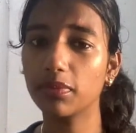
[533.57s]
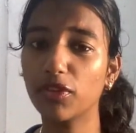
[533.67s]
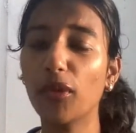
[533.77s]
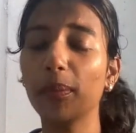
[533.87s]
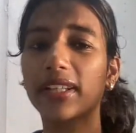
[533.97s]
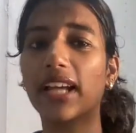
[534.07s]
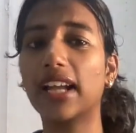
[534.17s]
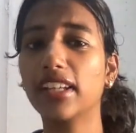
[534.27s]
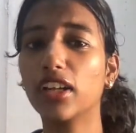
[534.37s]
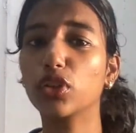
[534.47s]
for
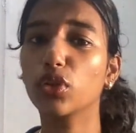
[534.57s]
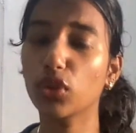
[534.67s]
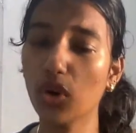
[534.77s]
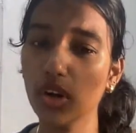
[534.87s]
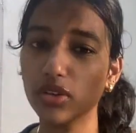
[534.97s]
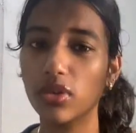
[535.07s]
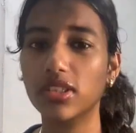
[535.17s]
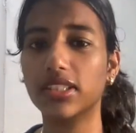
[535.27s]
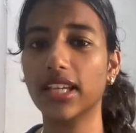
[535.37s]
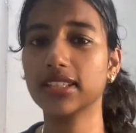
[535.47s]
Britannia to grow in those
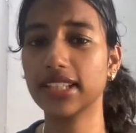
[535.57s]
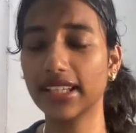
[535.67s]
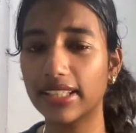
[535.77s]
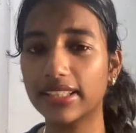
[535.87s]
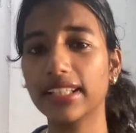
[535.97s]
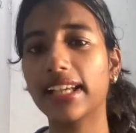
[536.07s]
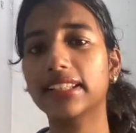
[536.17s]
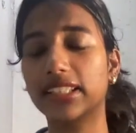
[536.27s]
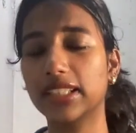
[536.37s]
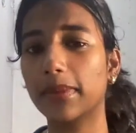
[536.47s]
days like it did, like
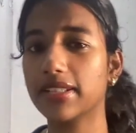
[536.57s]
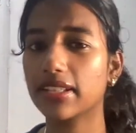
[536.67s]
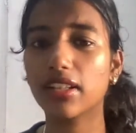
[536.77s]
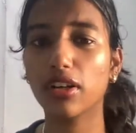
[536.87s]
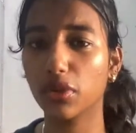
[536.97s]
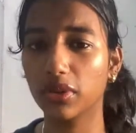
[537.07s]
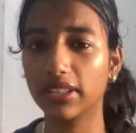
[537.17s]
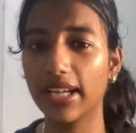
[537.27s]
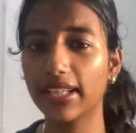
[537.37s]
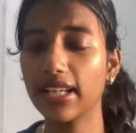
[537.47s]
30% of growth,
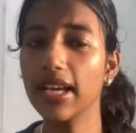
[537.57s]
right?